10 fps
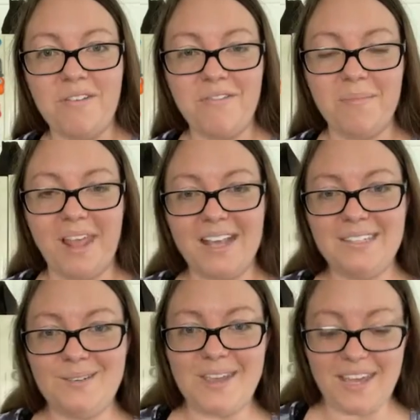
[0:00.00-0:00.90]
from
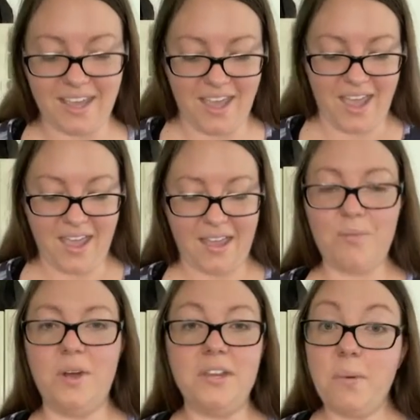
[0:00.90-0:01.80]
last week, and
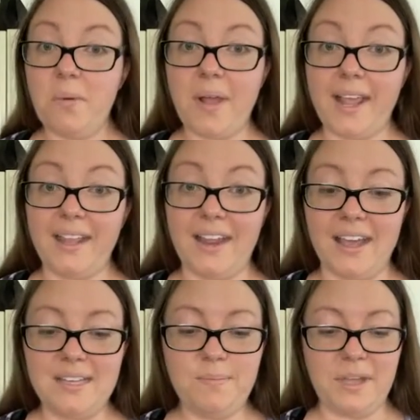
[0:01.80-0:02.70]
one you won't
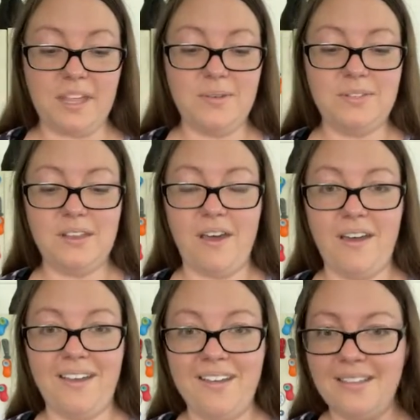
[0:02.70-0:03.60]
recognize, but you
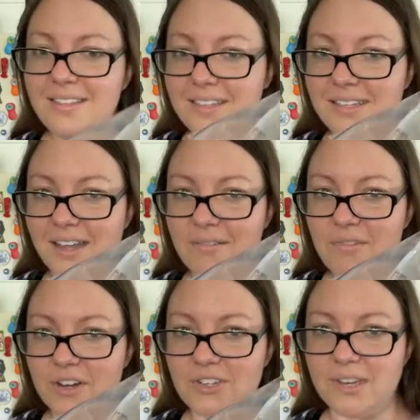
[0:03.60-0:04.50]
saw the done
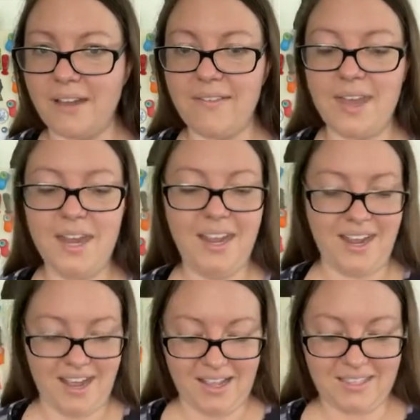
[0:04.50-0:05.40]
version of it.
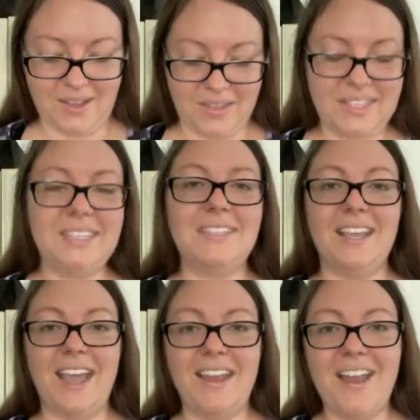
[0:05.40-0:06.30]
So this is,
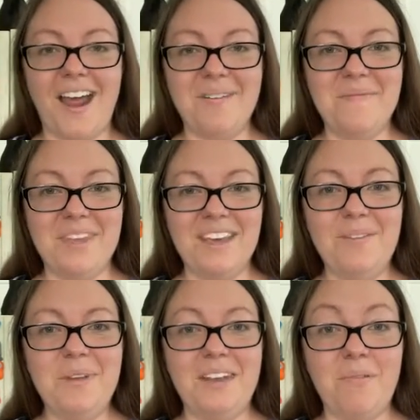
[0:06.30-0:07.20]
again, not a meal,
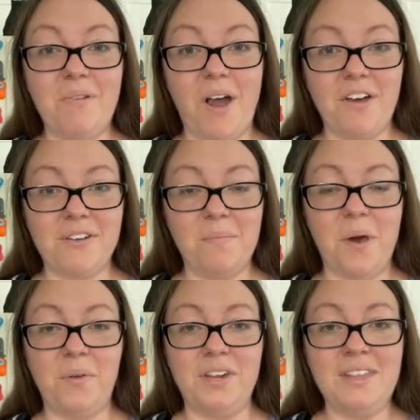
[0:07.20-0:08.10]
but a raw
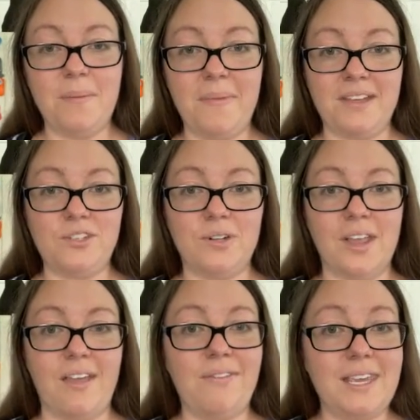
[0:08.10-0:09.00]
component that makes your
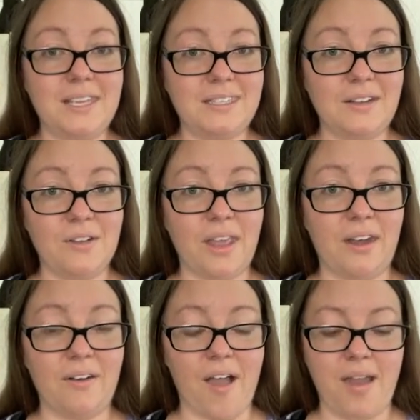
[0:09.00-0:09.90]
life easier
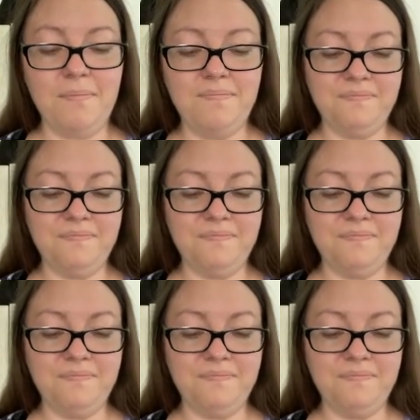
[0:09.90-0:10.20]
later on.